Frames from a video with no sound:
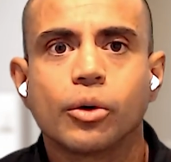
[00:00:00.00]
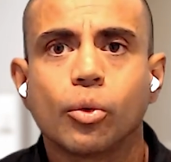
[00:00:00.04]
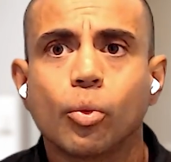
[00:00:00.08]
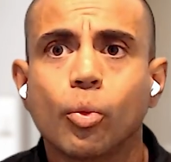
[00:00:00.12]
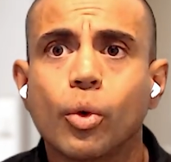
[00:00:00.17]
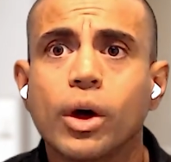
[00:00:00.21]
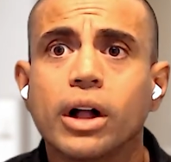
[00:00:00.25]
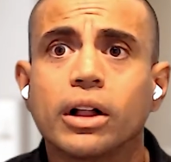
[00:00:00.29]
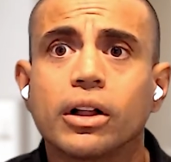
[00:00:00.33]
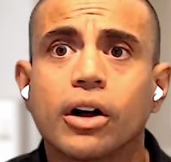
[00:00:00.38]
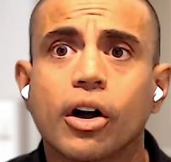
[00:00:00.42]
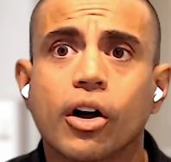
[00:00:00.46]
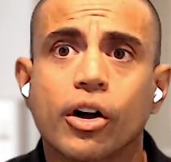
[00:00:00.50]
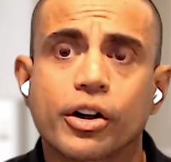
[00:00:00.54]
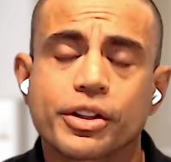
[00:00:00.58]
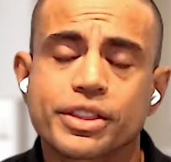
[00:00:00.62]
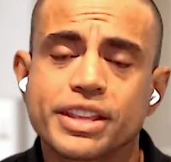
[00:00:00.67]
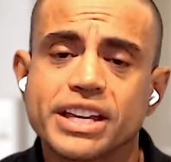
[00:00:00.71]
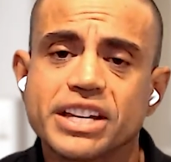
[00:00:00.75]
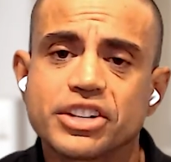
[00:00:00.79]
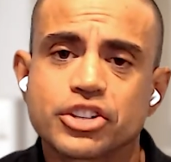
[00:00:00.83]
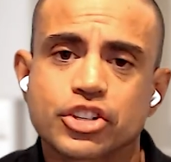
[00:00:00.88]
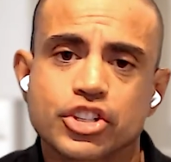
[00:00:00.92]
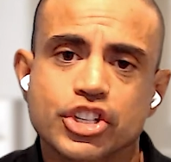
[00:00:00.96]
well, are
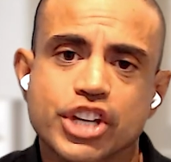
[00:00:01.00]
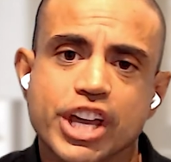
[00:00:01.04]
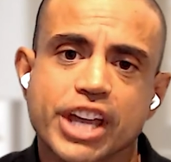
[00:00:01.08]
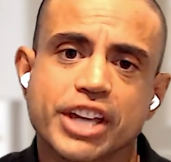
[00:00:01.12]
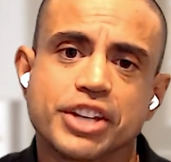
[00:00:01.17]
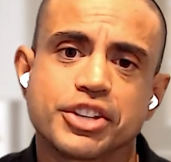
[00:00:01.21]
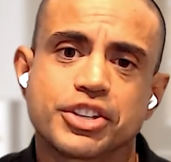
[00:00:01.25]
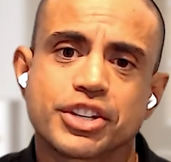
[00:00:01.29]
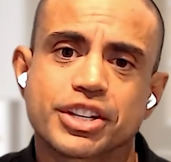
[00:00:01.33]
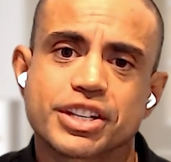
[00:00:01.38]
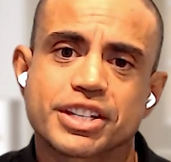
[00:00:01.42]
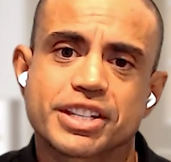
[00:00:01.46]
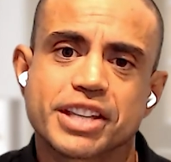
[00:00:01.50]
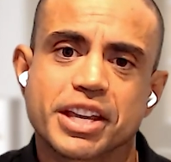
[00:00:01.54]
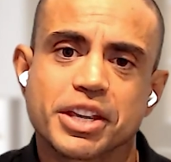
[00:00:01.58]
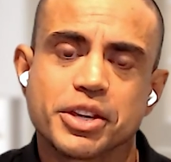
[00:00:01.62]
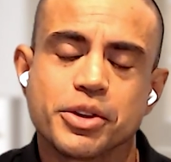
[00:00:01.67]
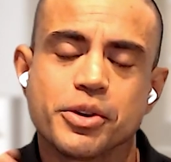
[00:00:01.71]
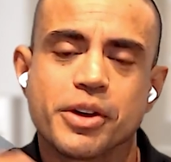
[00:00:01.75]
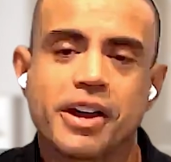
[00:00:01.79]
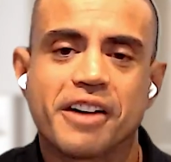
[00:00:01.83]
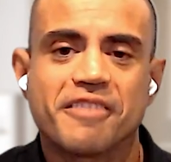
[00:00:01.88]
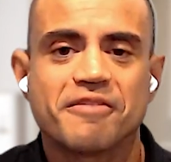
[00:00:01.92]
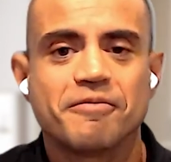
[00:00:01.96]
these changes that
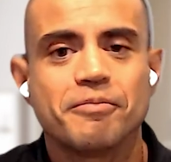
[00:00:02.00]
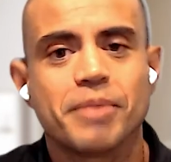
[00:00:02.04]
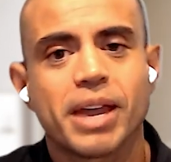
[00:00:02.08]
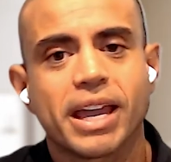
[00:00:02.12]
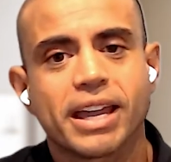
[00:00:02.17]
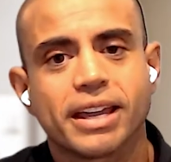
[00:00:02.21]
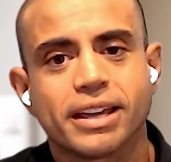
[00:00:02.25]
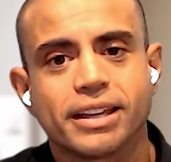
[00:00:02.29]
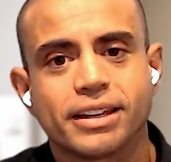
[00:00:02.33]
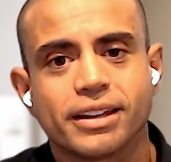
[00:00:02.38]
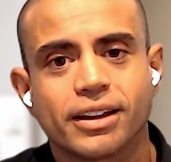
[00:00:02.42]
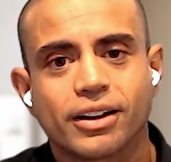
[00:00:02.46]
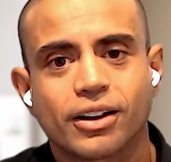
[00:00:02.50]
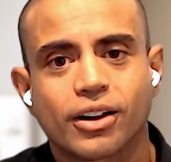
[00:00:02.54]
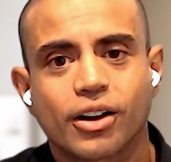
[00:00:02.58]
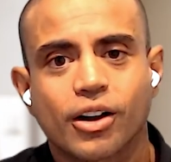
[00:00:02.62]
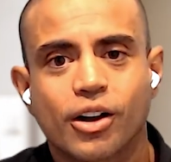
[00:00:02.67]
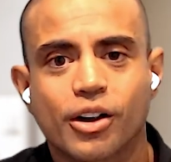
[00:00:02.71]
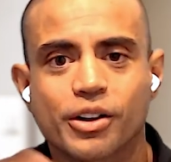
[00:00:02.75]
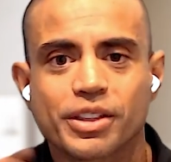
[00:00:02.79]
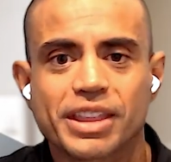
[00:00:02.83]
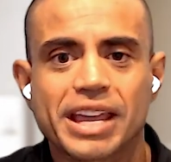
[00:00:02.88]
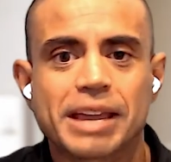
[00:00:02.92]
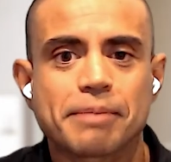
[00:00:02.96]
you have made,
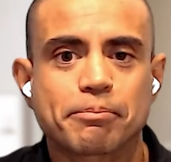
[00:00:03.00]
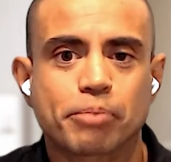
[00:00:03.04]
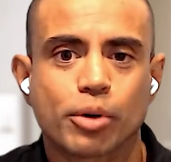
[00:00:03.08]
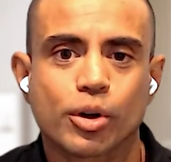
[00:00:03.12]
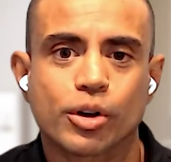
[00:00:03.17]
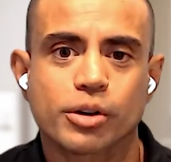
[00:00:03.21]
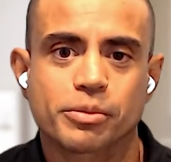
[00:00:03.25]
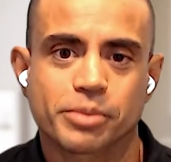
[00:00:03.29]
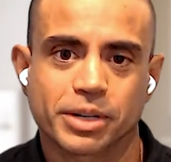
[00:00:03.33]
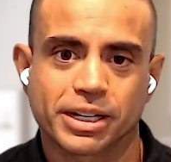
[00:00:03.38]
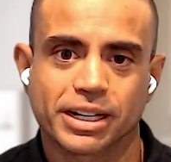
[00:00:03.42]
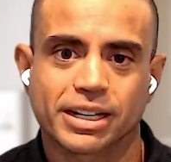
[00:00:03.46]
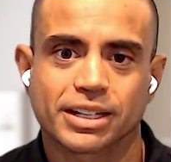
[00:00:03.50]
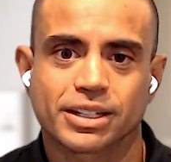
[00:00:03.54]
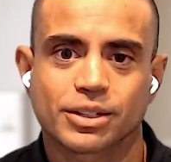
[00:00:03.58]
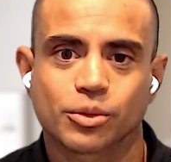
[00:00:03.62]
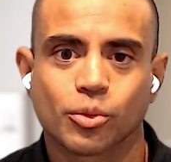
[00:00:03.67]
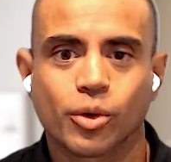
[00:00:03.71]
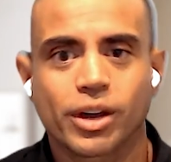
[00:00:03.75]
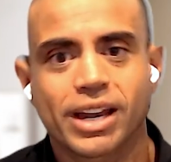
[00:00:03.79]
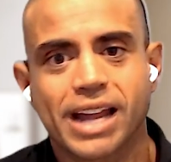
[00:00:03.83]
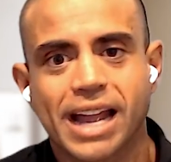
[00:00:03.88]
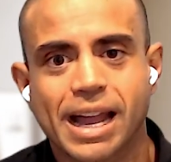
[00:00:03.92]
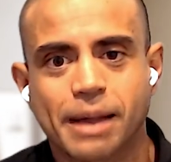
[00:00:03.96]
are they permanent?
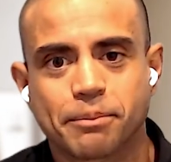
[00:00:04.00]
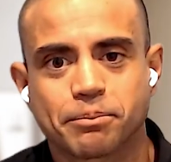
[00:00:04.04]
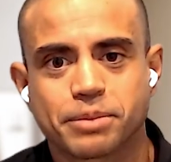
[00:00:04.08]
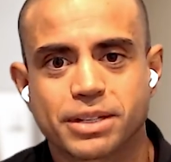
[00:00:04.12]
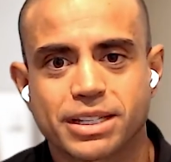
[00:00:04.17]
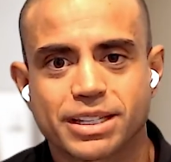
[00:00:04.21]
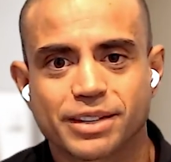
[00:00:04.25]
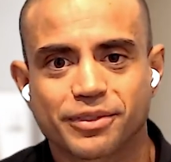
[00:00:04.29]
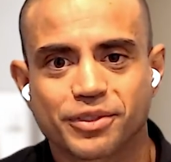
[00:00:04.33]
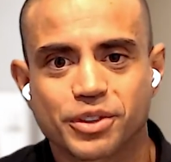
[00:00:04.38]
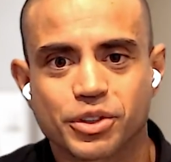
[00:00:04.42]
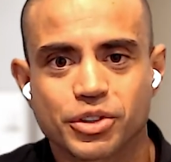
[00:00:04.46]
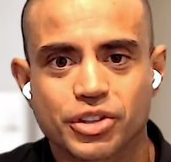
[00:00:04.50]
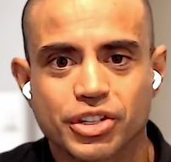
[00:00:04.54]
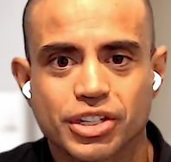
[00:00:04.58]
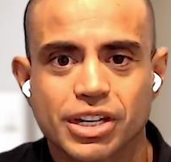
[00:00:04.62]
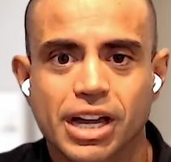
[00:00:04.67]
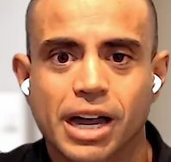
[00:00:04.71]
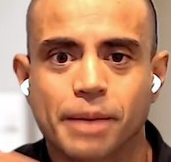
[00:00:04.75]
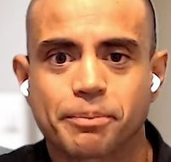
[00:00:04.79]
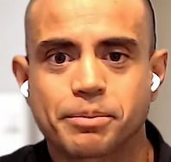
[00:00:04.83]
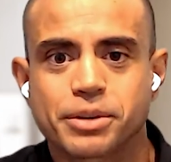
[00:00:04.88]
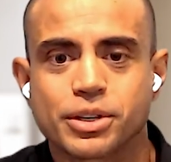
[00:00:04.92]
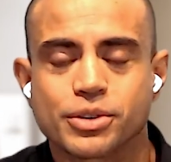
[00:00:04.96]
What happens if you
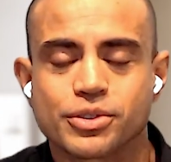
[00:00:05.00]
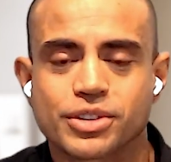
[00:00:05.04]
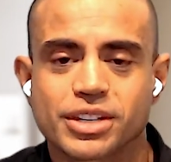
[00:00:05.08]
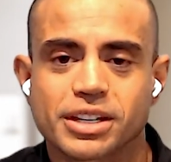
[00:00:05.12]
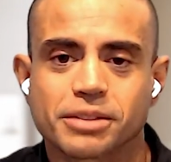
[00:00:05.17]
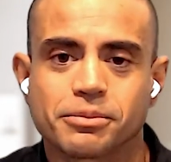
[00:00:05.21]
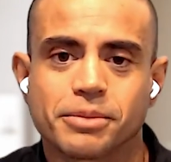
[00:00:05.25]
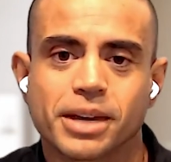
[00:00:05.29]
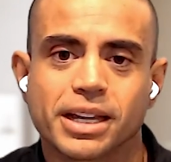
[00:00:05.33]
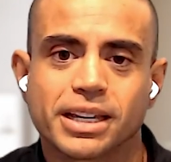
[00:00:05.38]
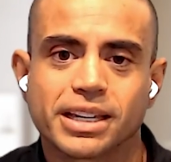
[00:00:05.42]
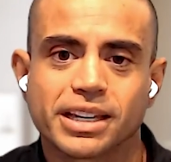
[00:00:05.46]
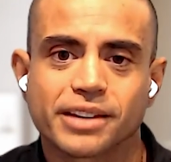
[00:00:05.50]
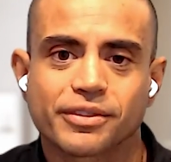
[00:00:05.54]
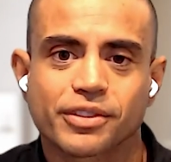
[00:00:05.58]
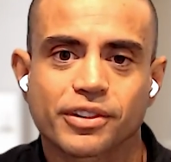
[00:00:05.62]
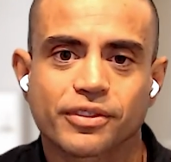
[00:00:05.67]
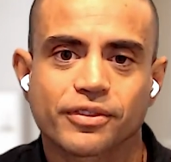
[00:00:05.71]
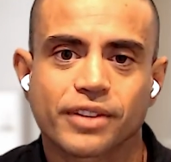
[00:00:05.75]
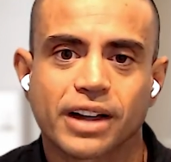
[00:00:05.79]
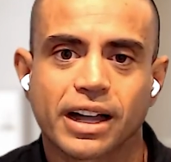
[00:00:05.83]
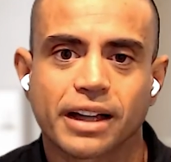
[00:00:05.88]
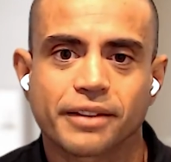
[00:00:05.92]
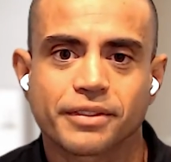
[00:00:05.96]
stop using Mendi for
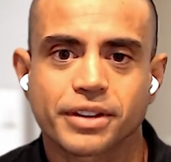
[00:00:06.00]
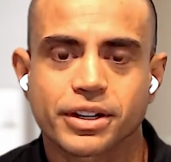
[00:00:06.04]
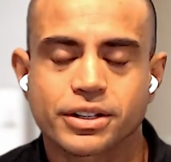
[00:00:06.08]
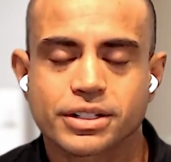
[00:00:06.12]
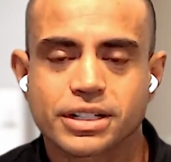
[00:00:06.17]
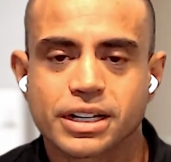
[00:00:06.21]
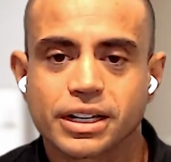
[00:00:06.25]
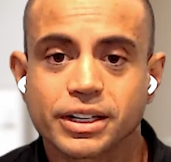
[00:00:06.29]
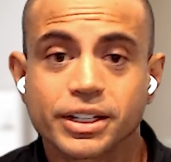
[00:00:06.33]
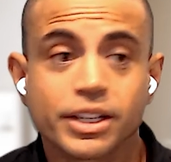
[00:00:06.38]
5 years?